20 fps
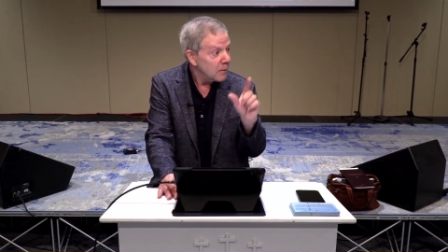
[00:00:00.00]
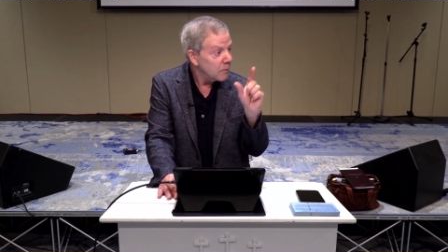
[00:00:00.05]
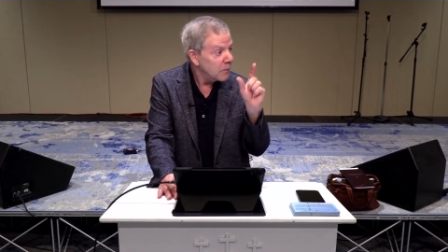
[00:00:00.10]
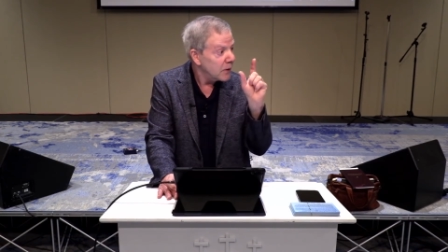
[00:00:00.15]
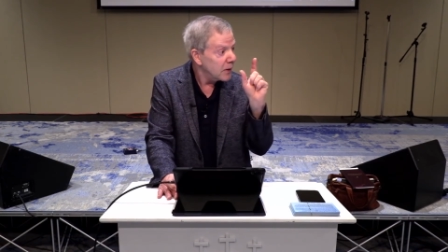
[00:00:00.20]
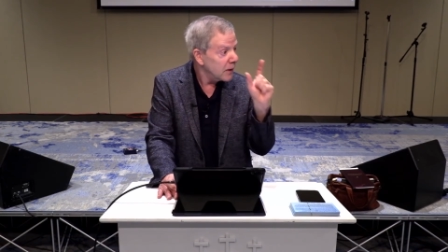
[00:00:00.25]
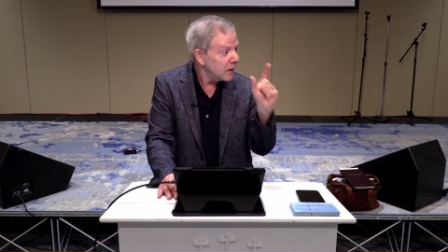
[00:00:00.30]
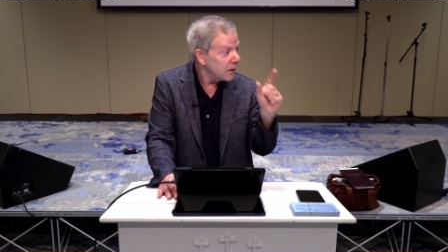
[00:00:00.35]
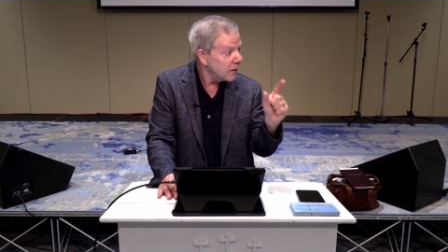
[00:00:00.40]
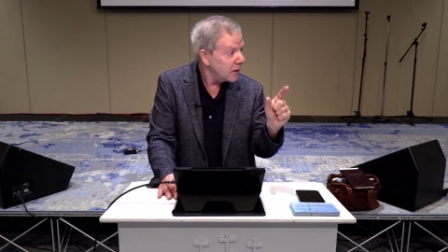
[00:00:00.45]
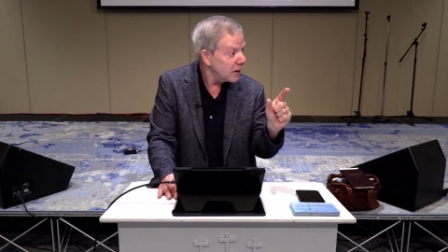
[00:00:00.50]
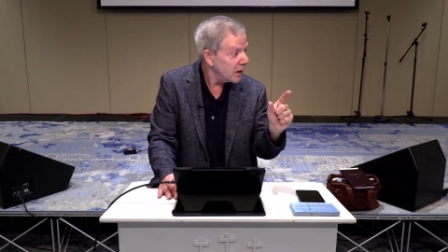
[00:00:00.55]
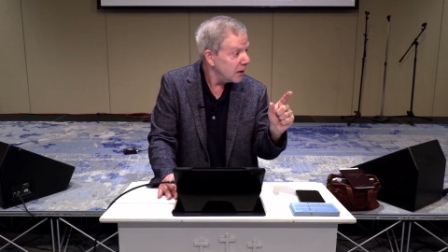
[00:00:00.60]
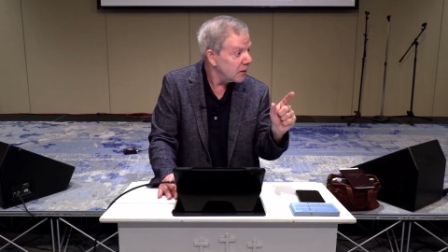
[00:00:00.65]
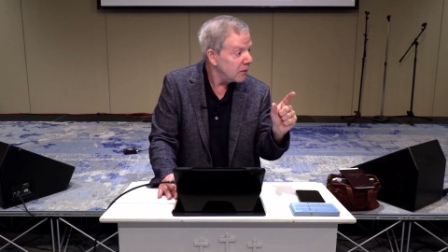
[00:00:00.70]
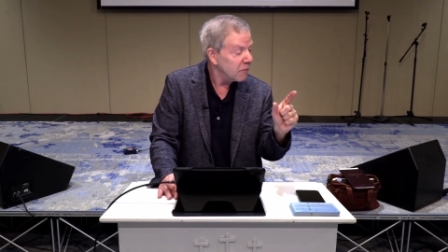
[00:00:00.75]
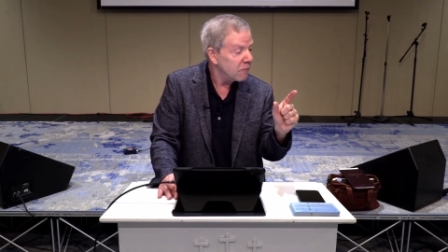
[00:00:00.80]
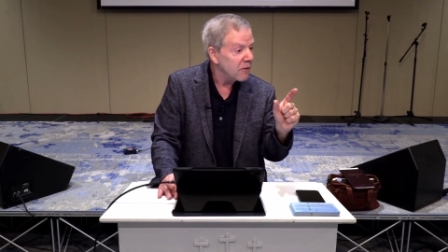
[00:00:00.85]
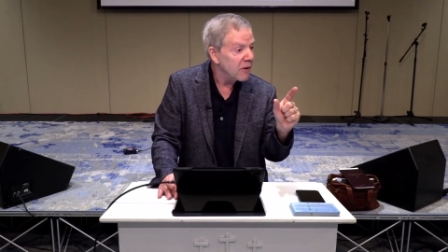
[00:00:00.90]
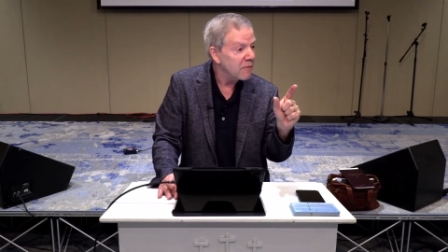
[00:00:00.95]
But it
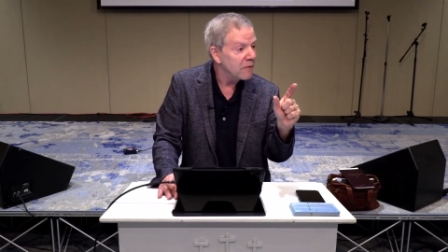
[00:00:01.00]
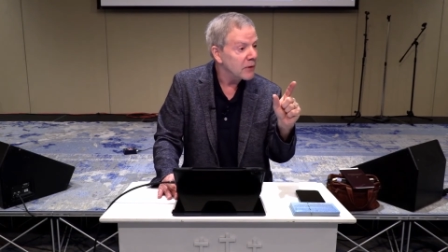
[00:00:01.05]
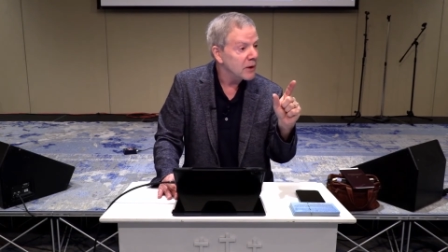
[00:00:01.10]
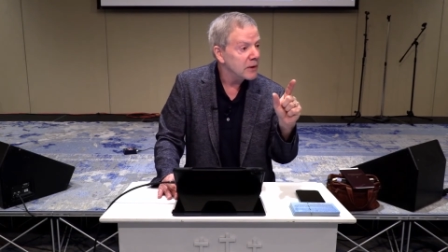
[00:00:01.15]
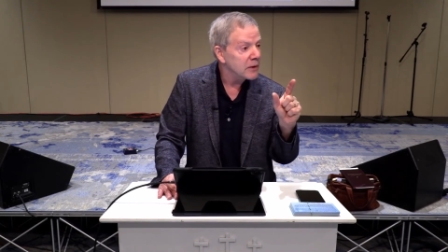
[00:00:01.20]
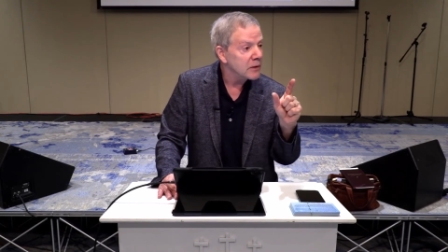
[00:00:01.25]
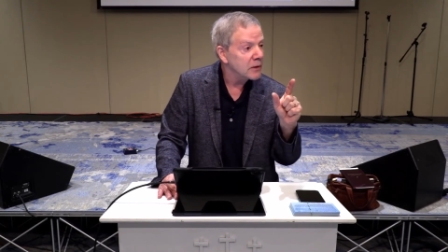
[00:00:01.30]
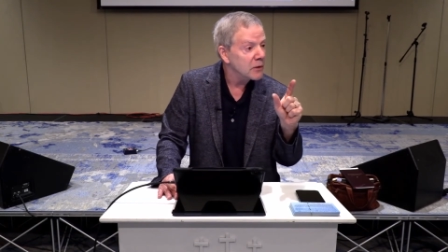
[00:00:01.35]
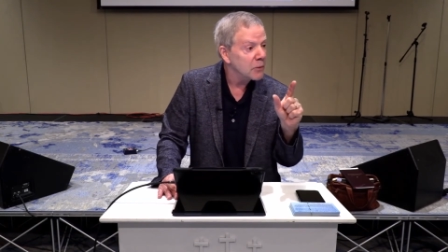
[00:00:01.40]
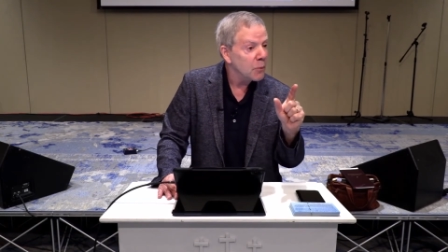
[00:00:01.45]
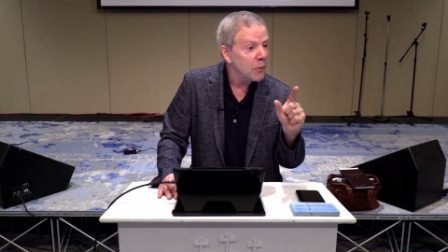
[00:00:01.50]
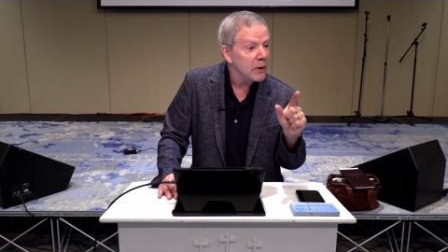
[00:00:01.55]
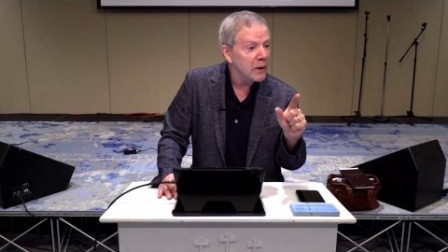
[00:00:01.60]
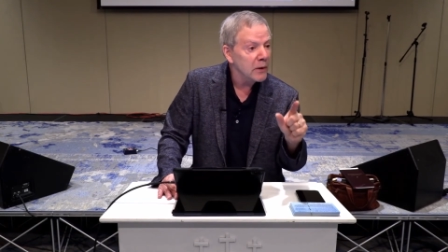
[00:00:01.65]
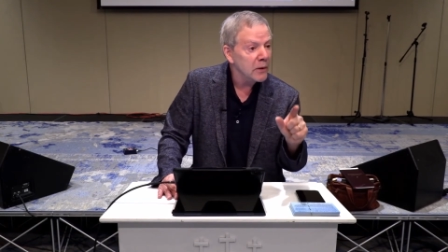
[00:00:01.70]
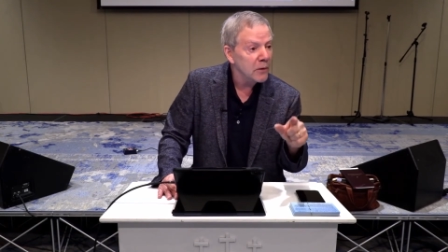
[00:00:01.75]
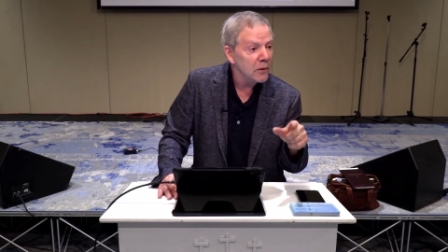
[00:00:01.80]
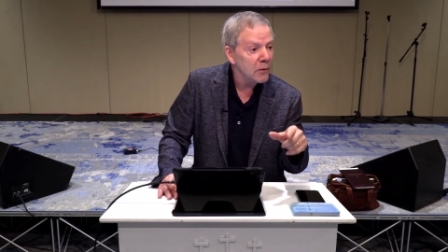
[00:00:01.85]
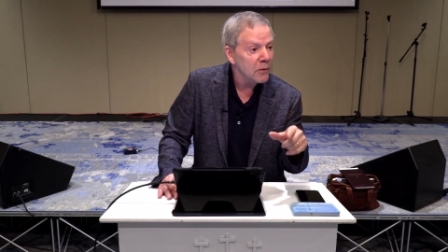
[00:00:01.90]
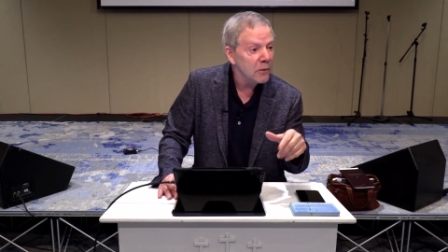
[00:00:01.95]
says, Revelation
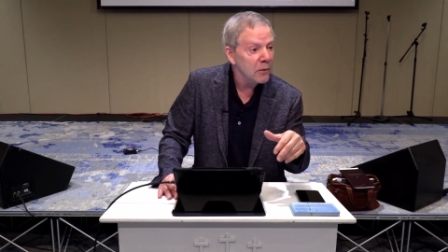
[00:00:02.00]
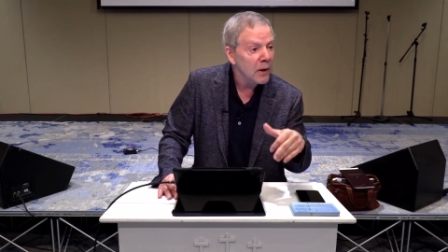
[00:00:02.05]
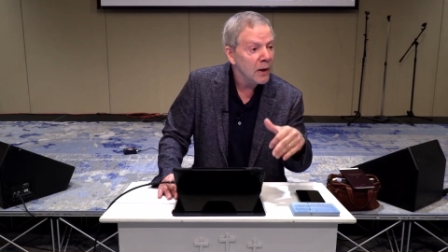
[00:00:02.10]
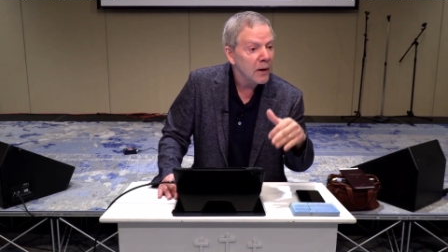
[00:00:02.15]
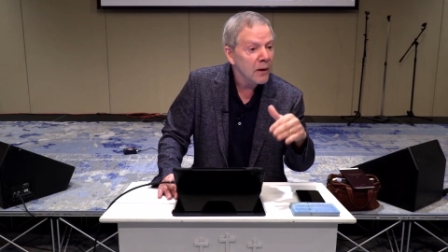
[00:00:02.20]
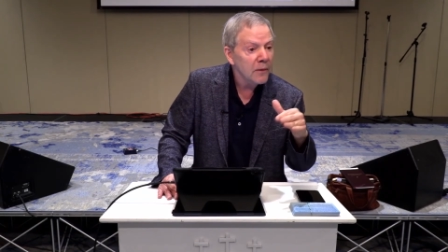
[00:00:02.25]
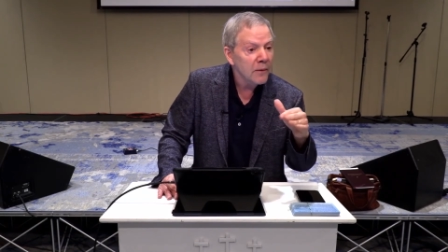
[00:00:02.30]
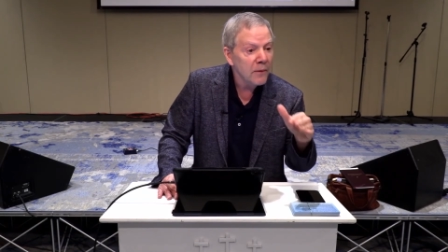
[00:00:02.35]
22,